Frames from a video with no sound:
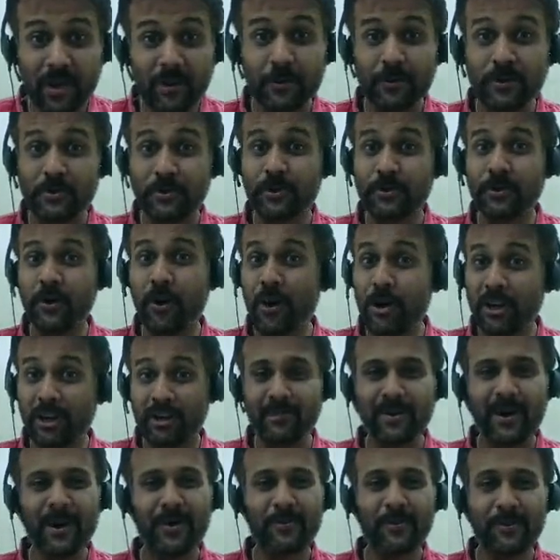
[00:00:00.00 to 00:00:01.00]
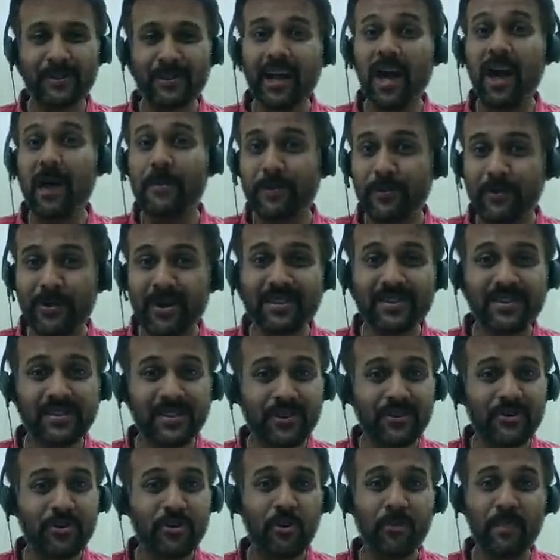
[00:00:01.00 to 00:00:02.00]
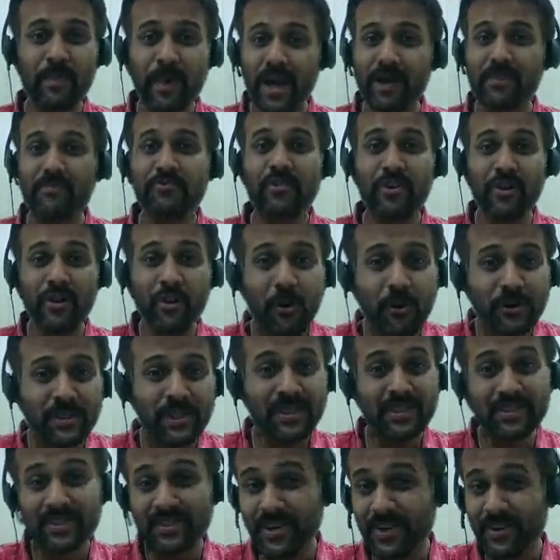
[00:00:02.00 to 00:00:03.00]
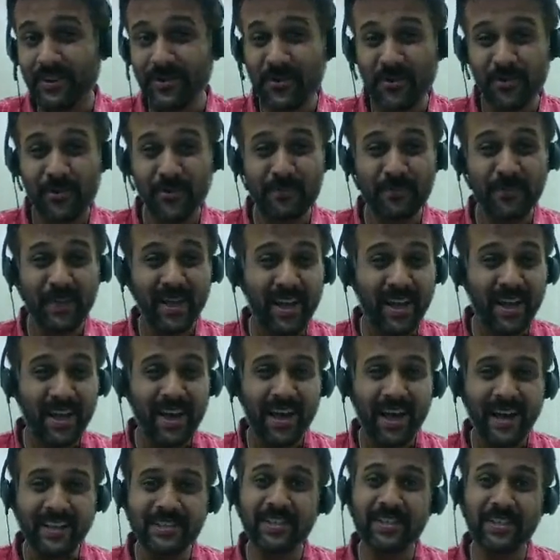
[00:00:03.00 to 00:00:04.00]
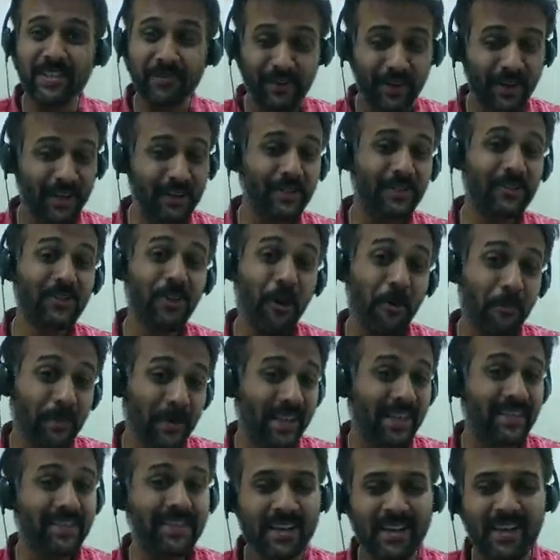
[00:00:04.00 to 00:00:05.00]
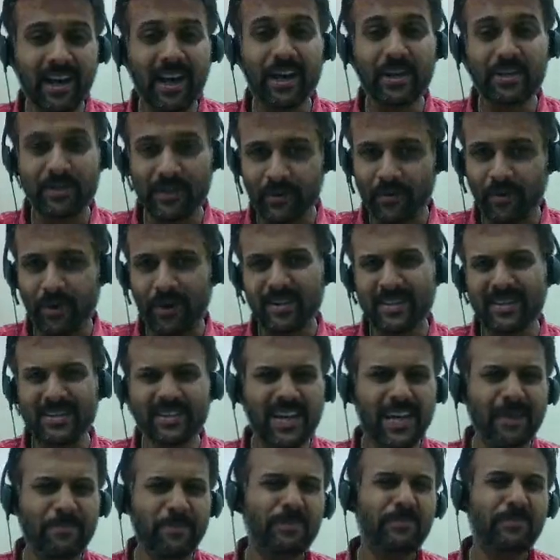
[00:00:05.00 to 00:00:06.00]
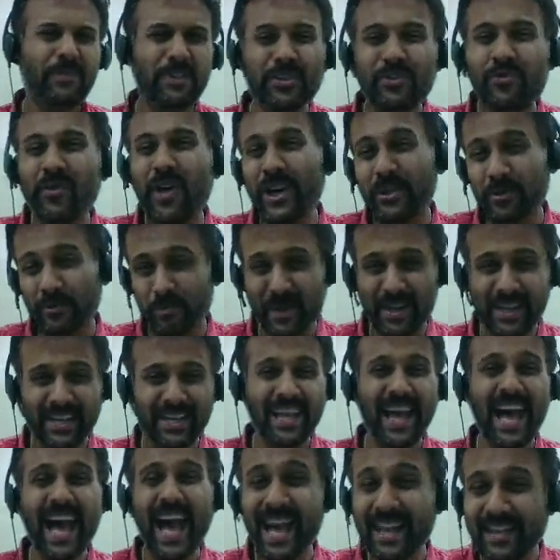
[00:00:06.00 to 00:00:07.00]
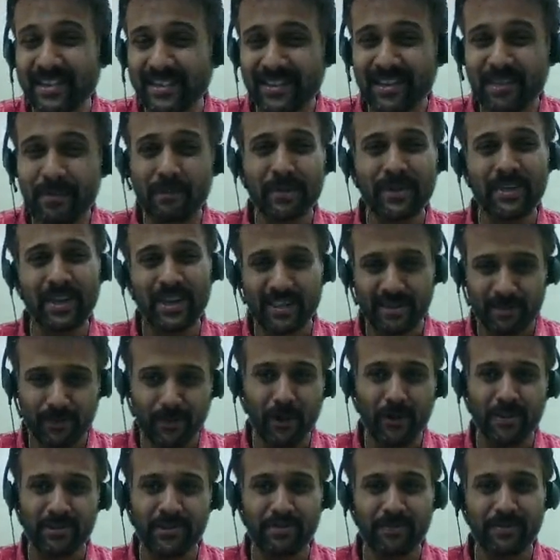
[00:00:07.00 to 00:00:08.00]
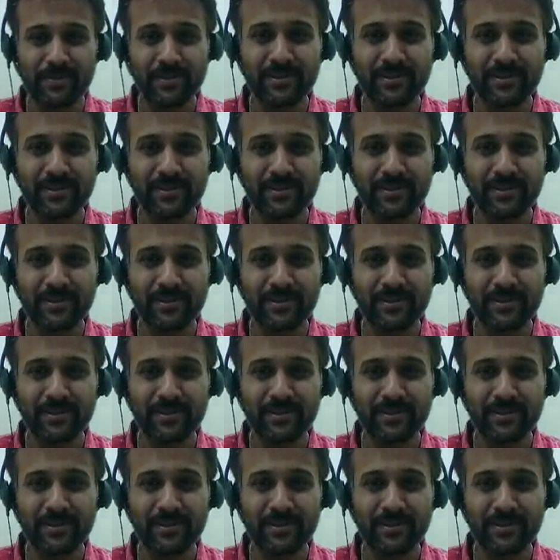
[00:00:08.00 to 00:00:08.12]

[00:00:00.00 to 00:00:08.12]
to talk about Capgras syndrome and Fregoli syndrome. It's a difficult topic in psychiatry to understand, but we'll try to make it as simple as possible.